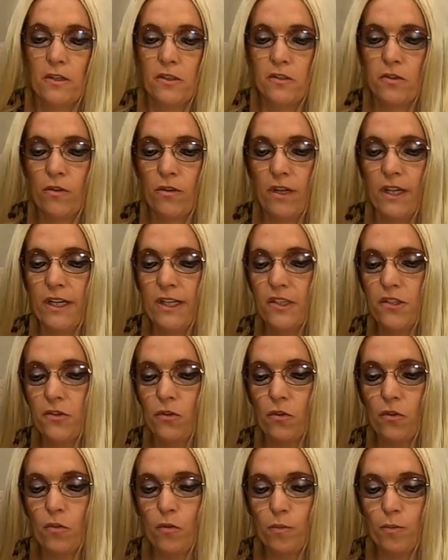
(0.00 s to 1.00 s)
So let's
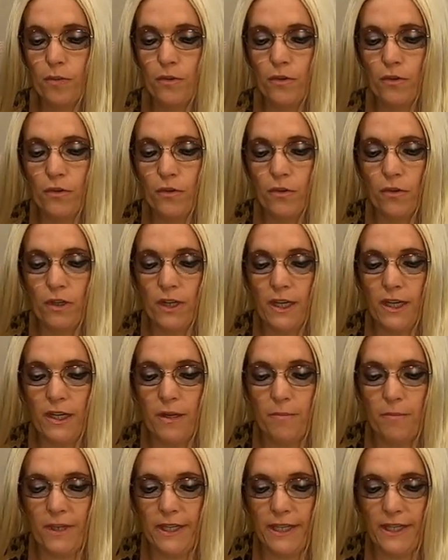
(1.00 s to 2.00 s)
open her
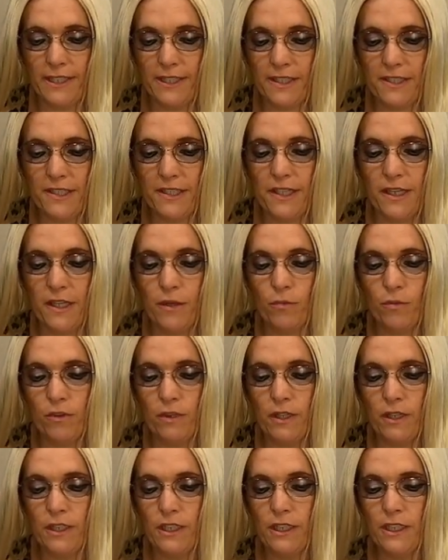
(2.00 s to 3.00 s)
up and see
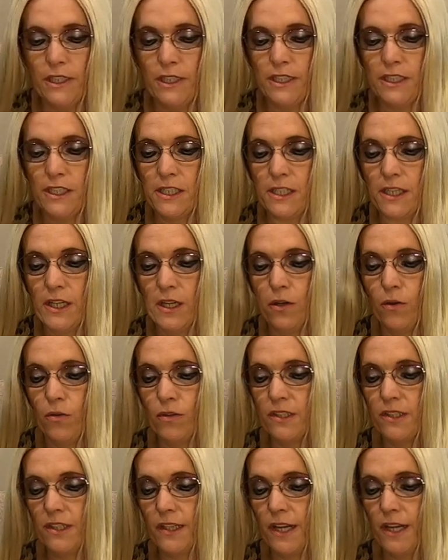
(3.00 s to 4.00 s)
what she
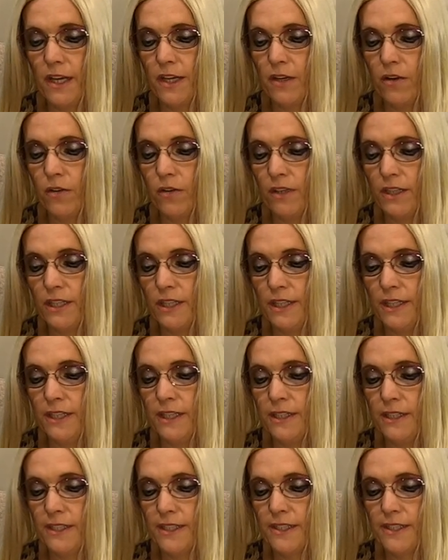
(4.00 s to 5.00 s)
looks like on the
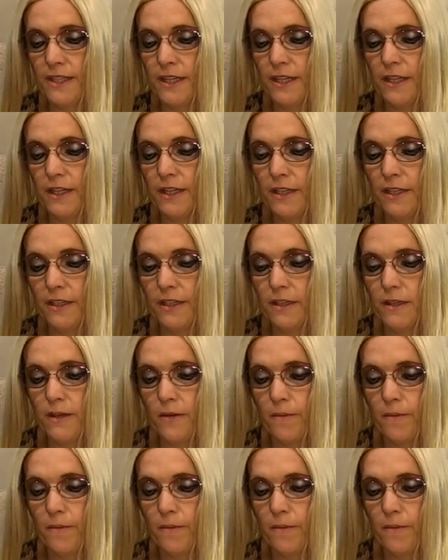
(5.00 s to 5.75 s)
inside.